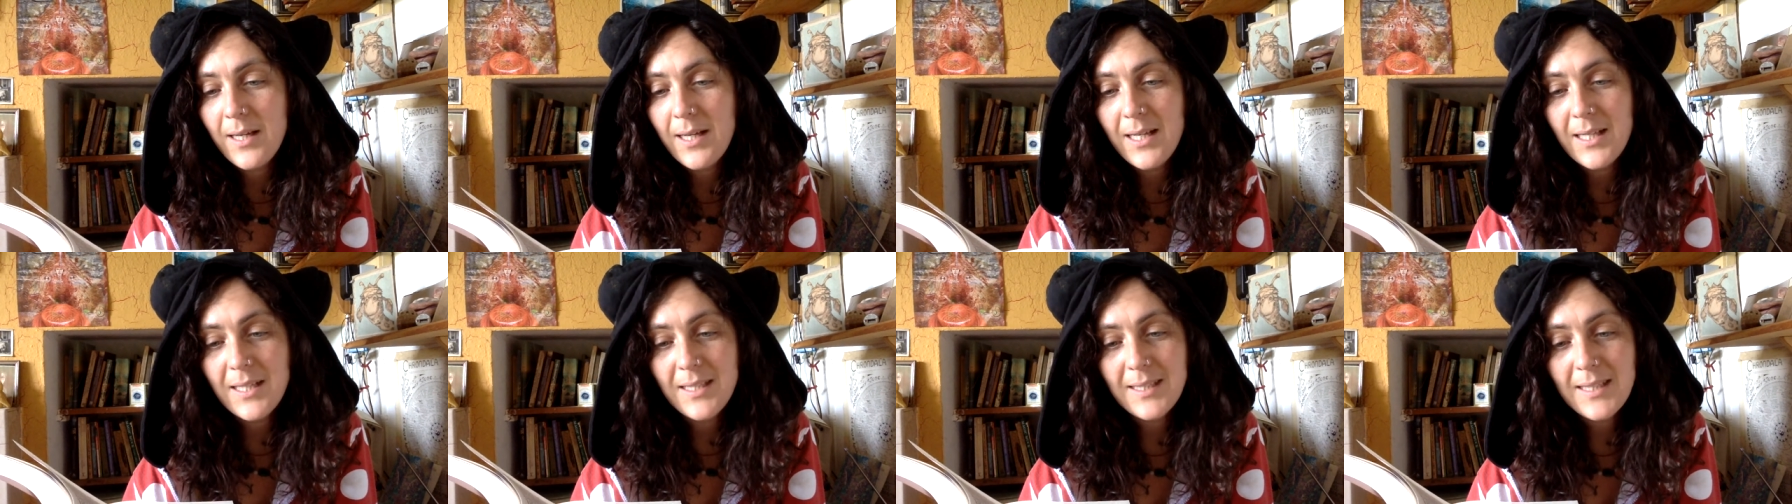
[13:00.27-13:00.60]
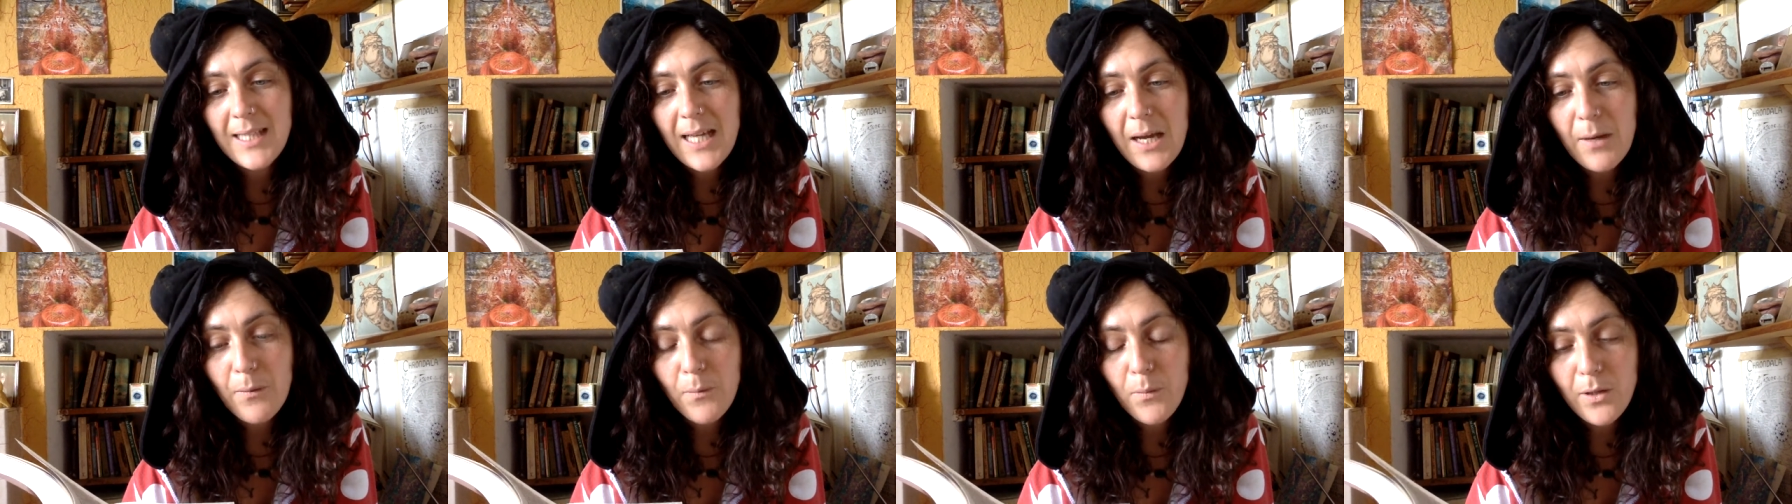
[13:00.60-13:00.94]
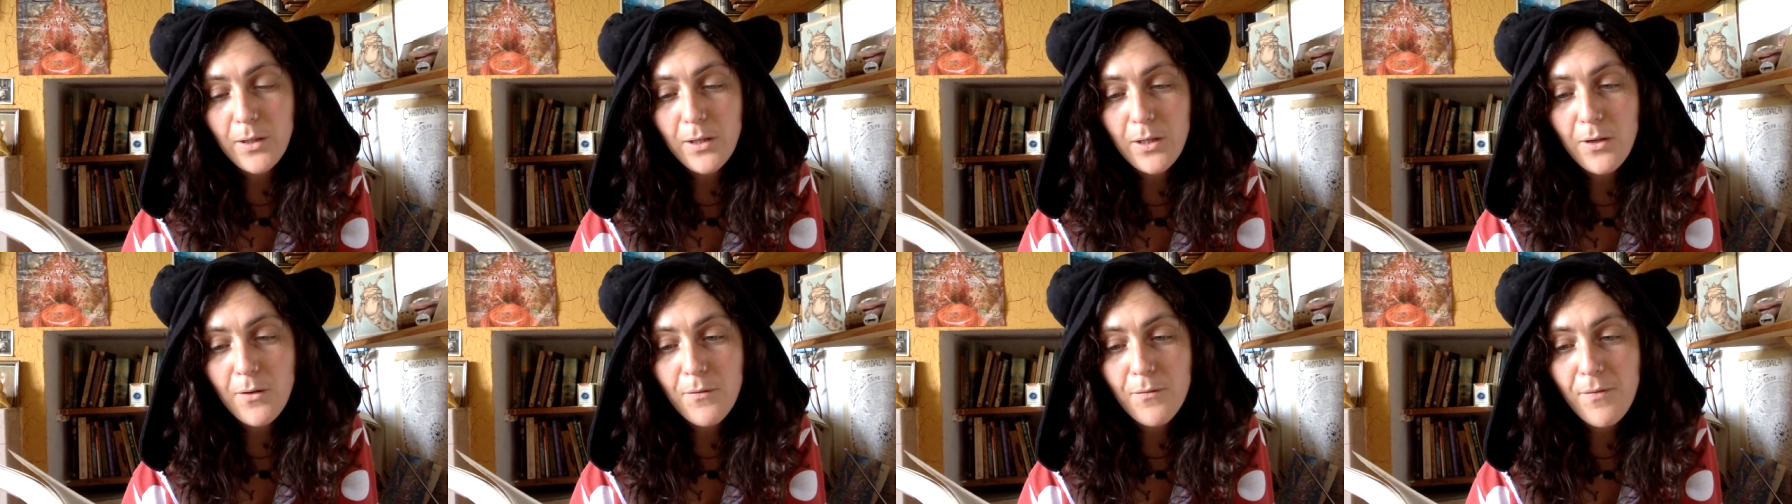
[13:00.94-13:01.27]
Is that
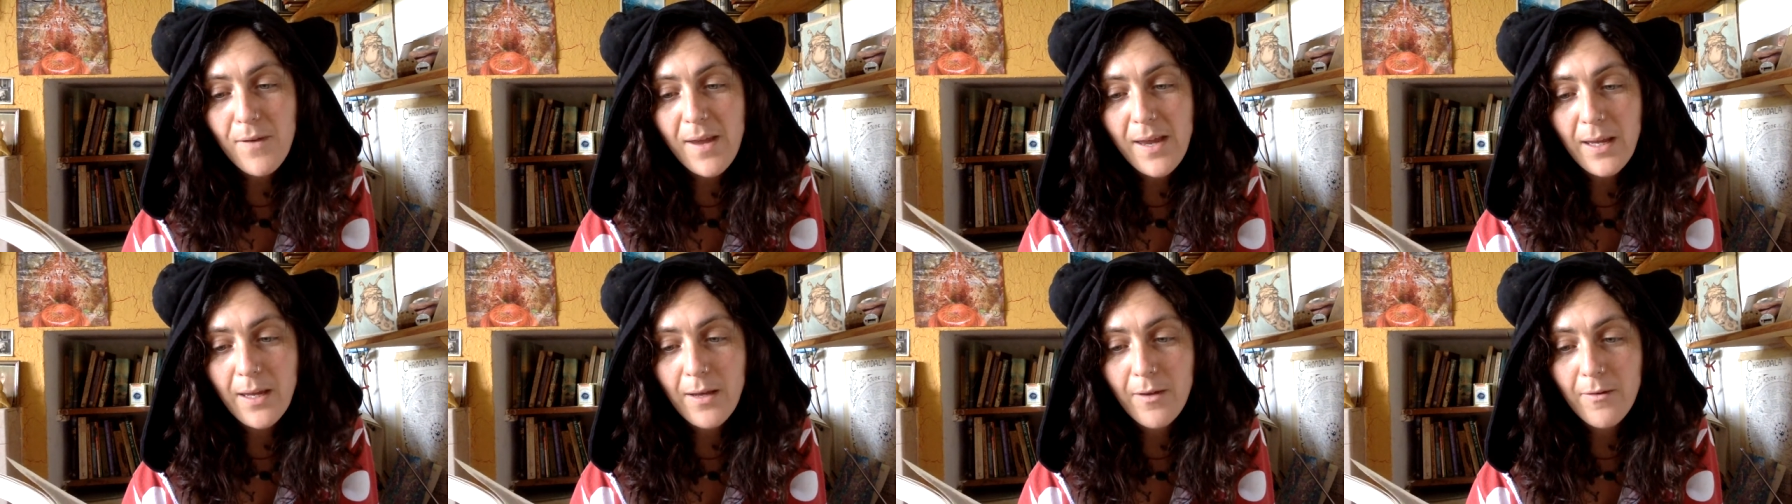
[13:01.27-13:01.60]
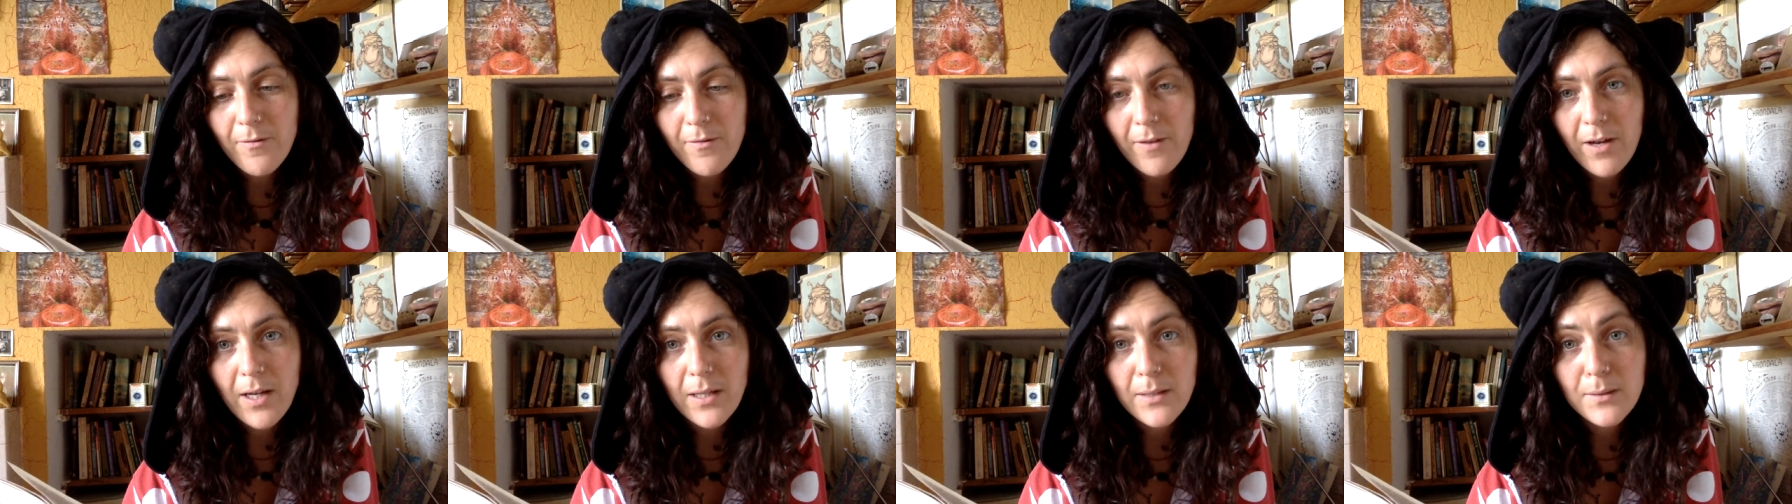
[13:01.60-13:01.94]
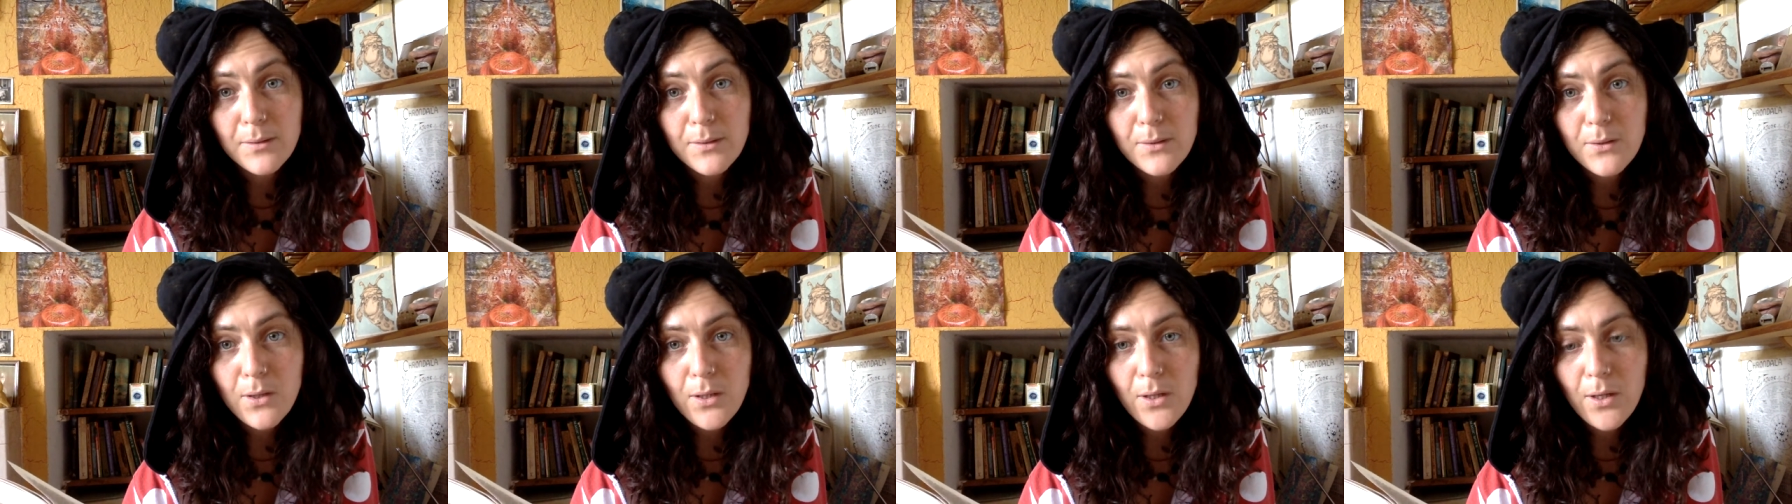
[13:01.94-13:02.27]
what you think of
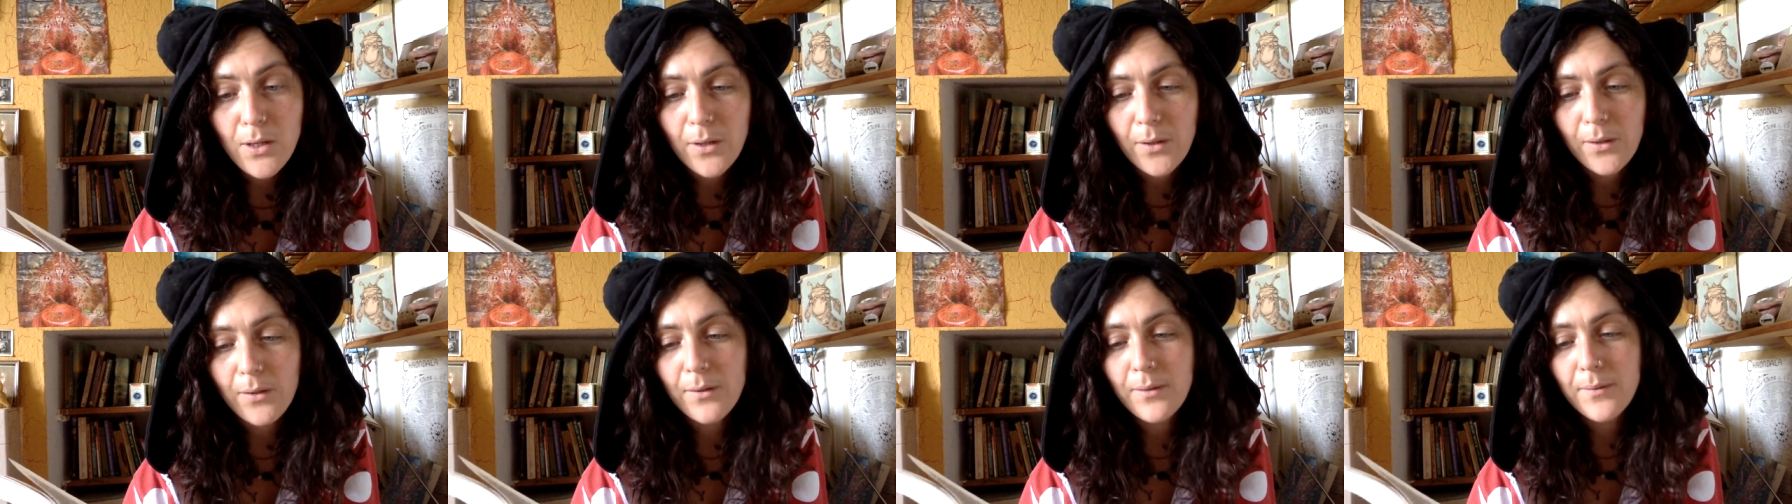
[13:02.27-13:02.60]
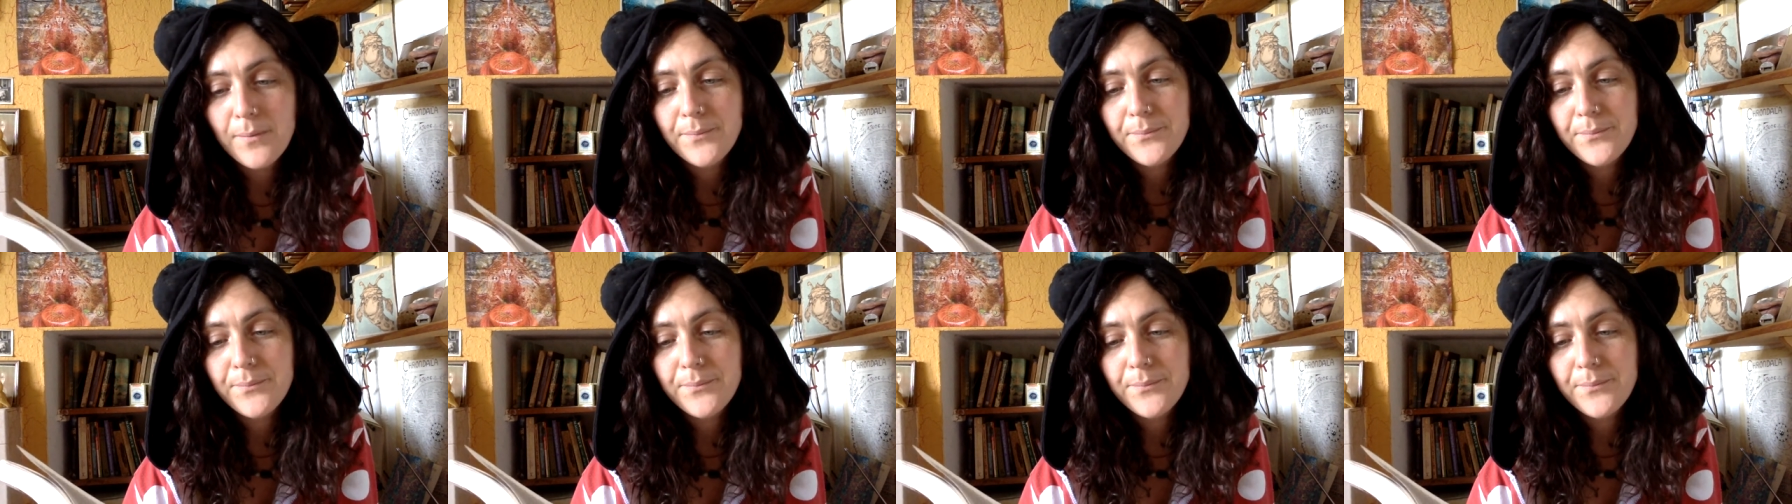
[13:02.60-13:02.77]
us, too?